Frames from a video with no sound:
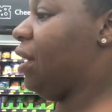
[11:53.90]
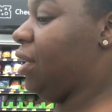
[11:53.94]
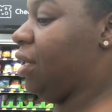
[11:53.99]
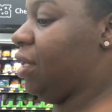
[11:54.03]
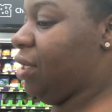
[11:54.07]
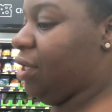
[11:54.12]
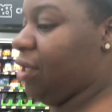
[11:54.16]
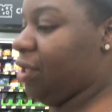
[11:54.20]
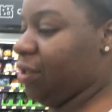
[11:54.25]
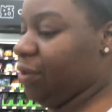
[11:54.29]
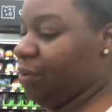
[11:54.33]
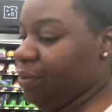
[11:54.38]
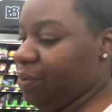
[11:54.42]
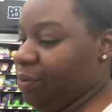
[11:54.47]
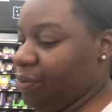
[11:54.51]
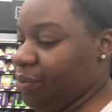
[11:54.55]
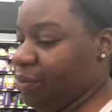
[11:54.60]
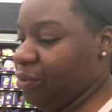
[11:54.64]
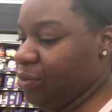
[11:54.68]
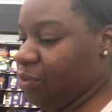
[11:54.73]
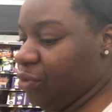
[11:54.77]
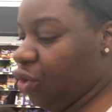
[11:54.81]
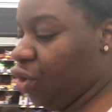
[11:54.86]
um,
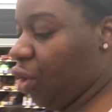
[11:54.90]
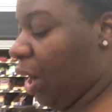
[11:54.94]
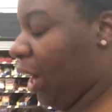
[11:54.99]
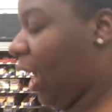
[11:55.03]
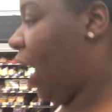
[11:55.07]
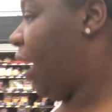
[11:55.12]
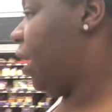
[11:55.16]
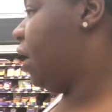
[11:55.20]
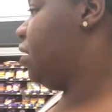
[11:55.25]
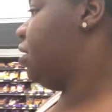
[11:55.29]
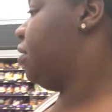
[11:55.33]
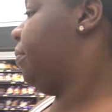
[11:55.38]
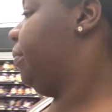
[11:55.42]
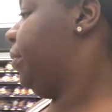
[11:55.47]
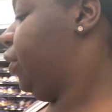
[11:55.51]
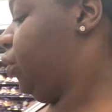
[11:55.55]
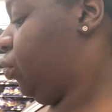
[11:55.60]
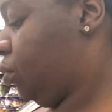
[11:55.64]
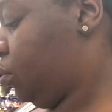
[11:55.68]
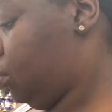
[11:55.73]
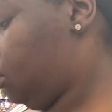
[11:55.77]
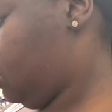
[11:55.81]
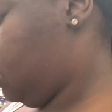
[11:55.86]
you know I gotta get some
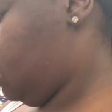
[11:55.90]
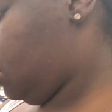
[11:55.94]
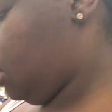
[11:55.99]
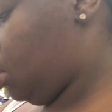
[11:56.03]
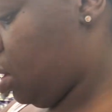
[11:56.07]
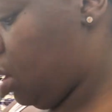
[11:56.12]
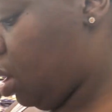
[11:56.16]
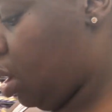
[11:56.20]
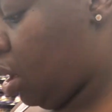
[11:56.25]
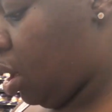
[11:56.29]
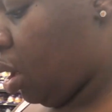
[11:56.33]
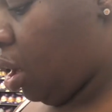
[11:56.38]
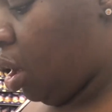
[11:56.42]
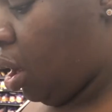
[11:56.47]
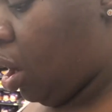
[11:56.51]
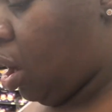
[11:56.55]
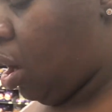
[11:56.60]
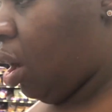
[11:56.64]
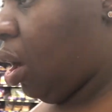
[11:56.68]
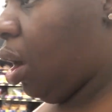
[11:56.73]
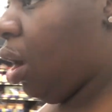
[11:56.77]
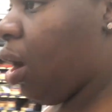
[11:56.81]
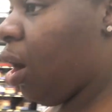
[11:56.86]
milk.
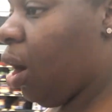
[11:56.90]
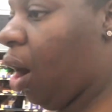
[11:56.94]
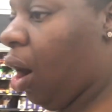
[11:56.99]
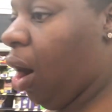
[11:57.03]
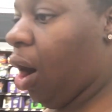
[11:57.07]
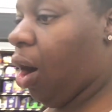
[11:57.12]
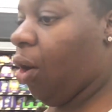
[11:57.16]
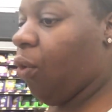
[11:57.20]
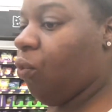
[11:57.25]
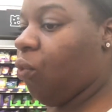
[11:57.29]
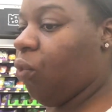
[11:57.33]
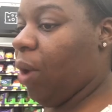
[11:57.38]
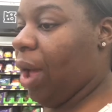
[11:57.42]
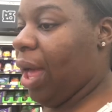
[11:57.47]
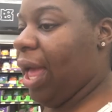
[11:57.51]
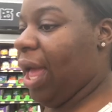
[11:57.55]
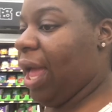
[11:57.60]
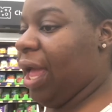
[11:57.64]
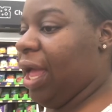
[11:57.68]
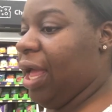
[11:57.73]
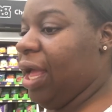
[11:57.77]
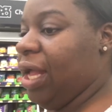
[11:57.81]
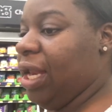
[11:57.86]
Our
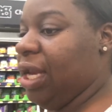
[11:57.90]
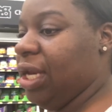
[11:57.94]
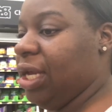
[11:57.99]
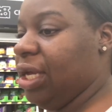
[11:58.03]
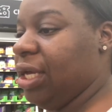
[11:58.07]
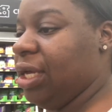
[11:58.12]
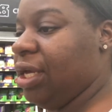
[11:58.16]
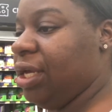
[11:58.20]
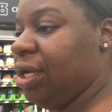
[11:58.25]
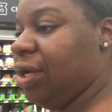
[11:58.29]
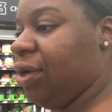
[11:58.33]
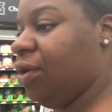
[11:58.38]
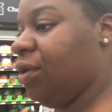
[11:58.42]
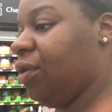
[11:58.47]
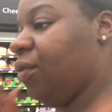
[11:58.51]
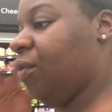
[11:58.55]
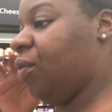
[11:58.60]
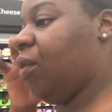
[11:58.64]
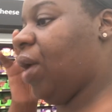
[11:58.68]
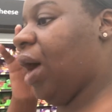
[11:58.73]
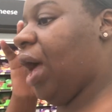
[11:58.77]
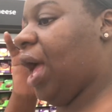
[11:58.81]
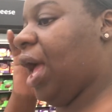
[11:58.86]
wine,
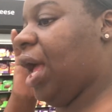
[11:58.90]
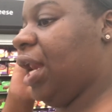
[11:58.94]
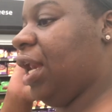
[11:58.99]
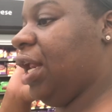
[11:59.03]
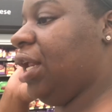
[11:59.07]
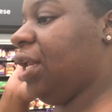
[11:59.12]
wine